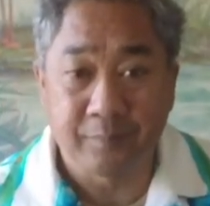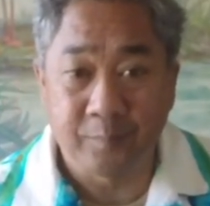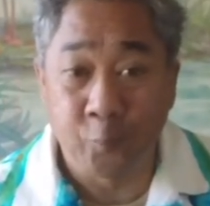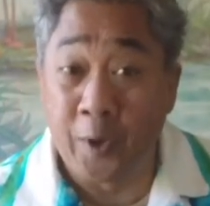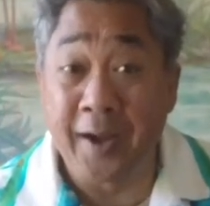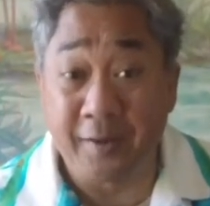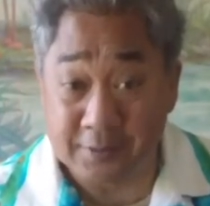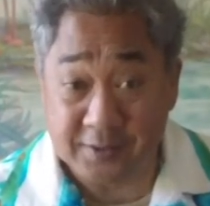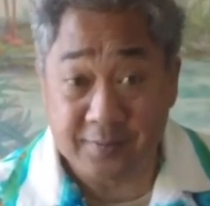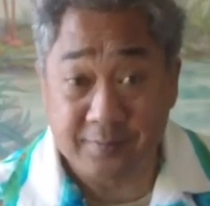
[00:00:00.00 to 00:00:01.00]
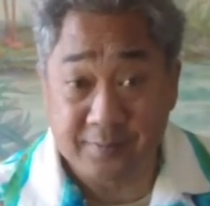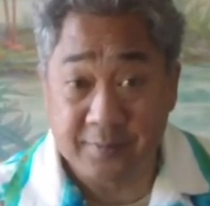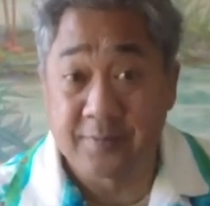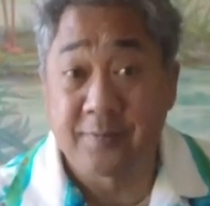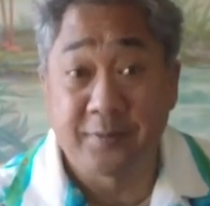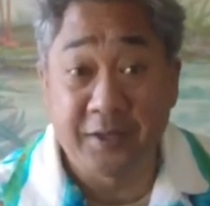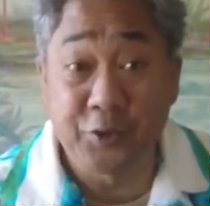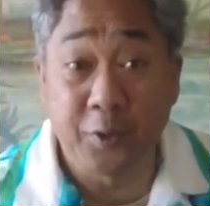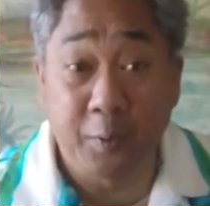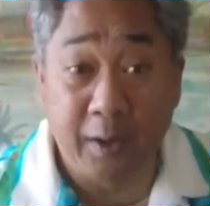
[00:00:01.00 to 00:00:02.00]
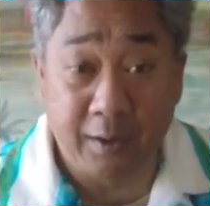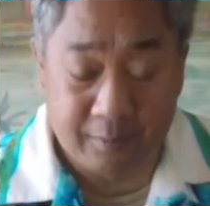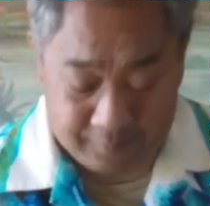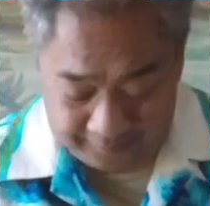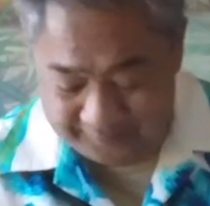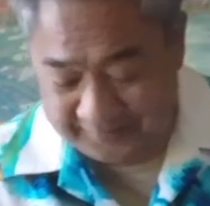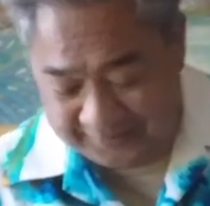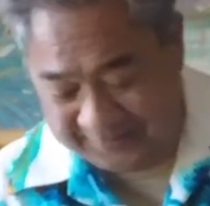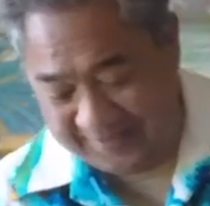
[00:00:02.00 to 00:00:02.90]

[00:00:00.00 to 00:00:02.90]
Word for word: what else? A judo air. Because